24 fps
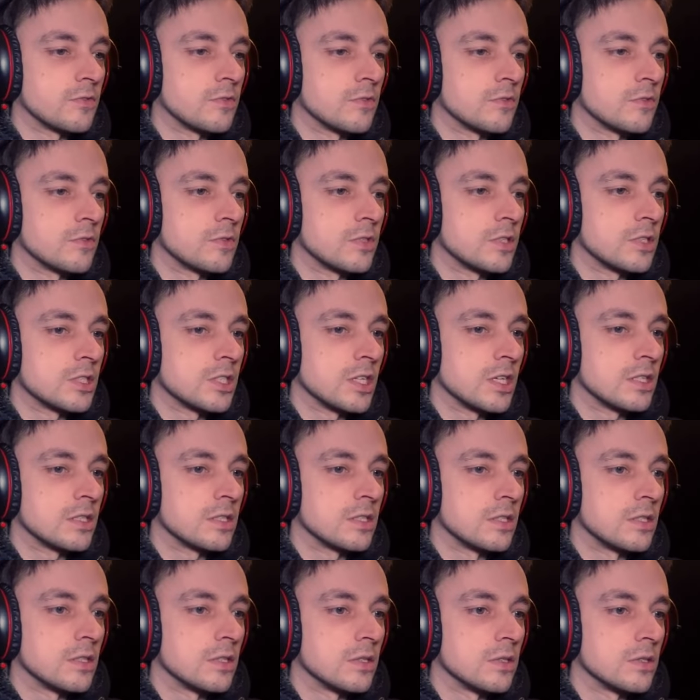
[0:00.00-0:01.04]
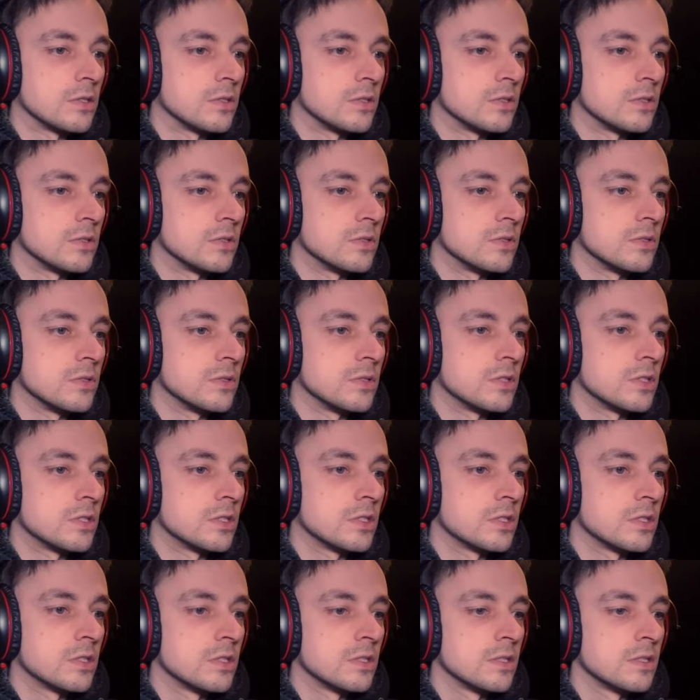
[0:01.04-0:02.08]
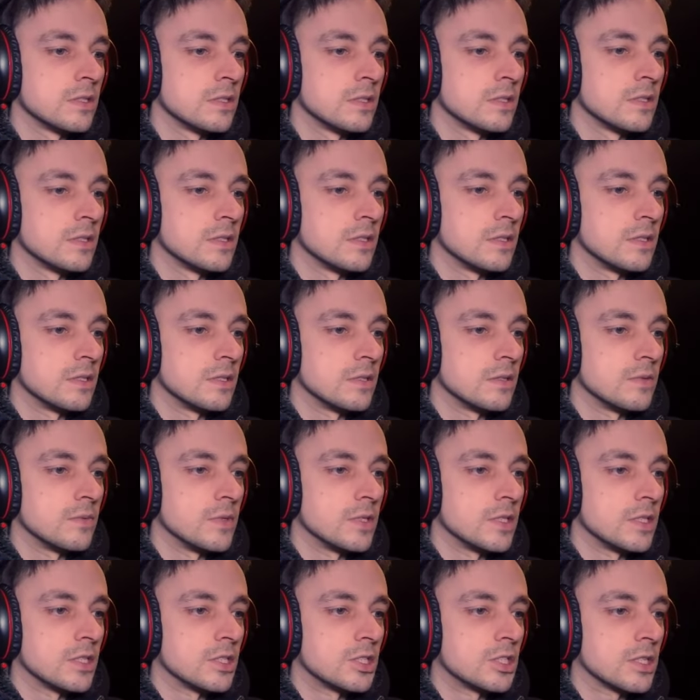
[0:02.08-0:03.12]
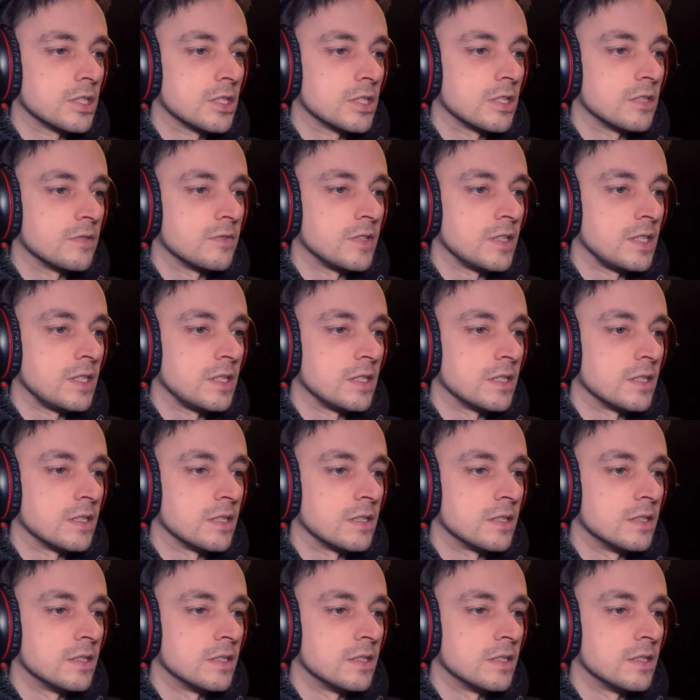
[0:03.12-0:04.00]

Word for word: We've already checked those. We didn't check over here.